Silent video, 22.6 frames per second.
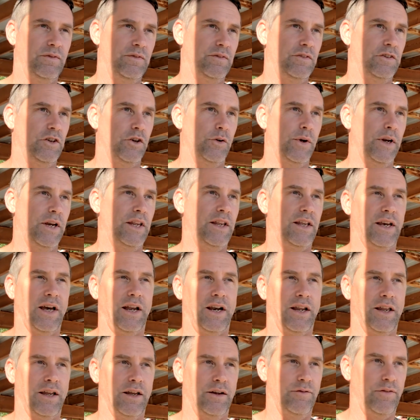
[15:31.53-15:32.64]
do
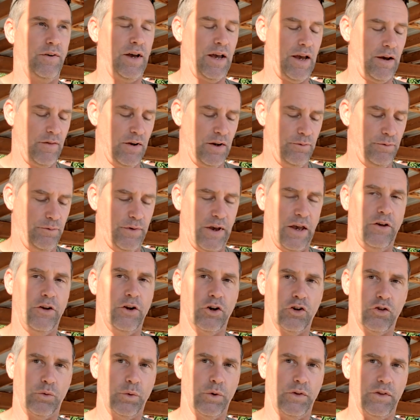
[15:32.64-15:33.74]
if I have any
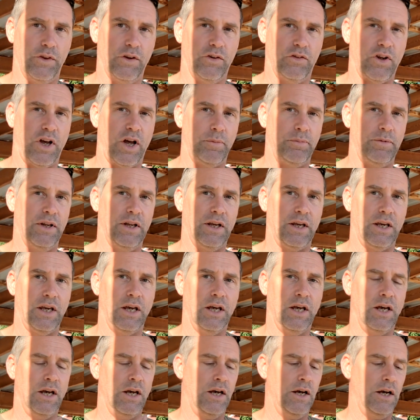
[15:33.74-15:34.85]
failures with this optic,
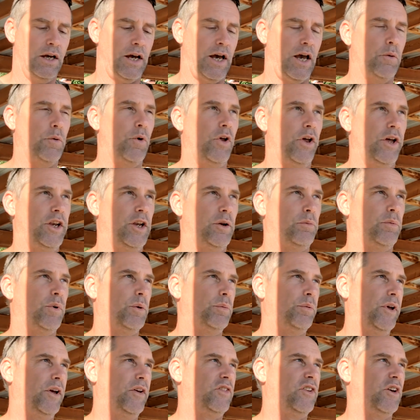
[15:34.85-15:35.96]
I will end up
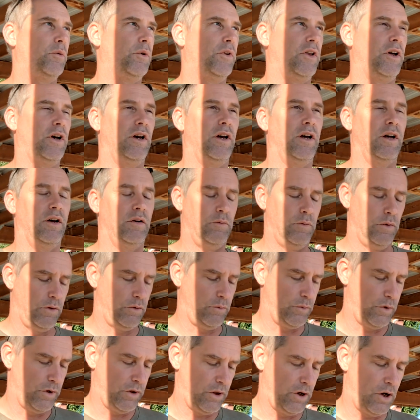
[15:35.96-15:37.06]
replacing it with
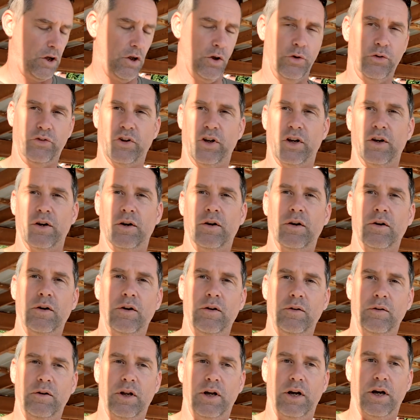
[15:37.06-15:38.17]
one of the Holosun
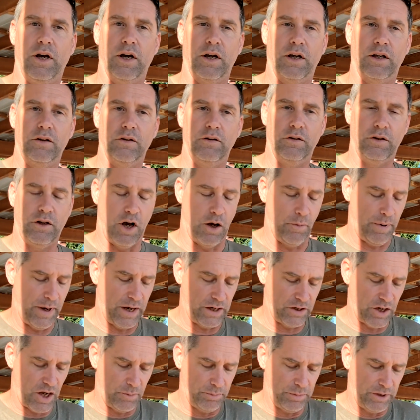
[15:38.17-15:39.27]

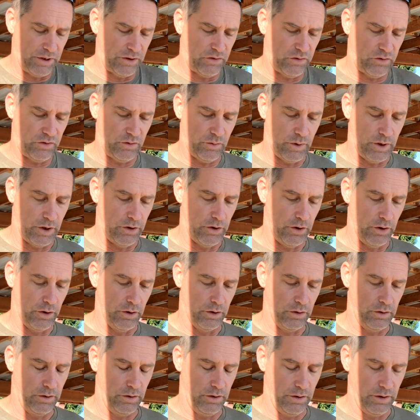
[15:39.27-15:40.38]
compact optics, one of
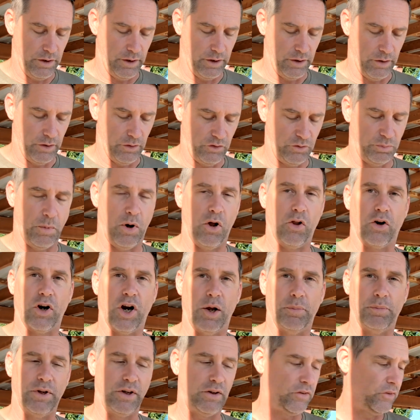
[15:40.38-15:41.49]
their smaller
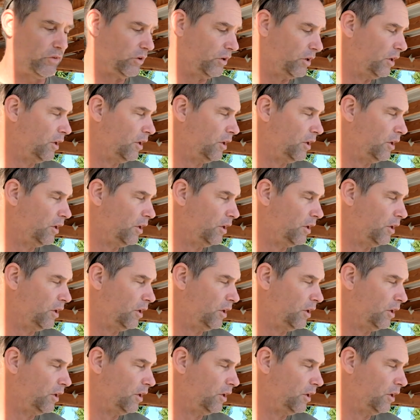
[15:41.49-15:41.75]
optics,